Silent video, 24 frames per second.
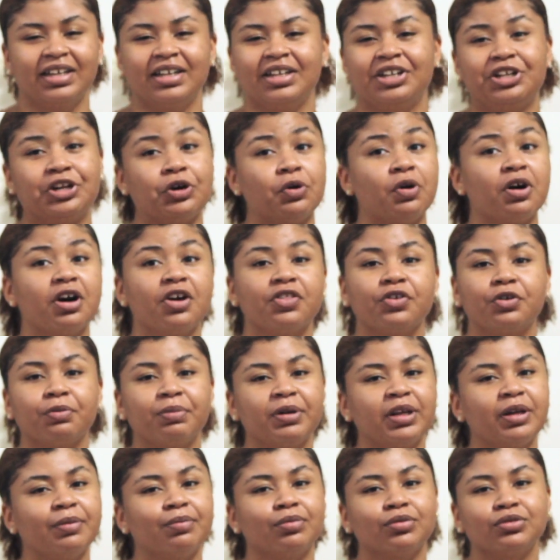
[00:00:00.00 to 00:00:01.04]
no other
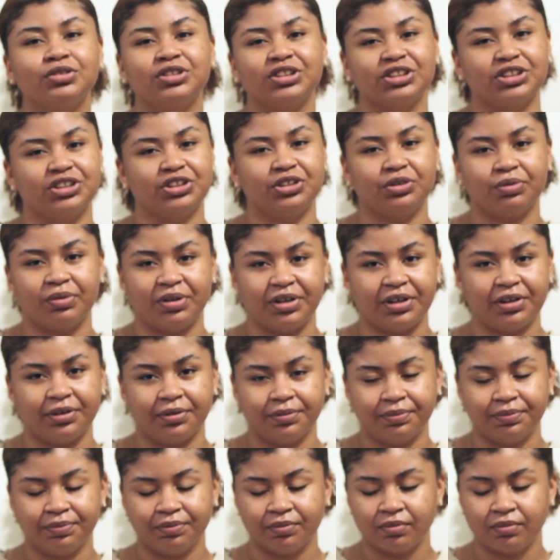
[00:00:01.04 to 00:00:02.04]
people, just you and Him.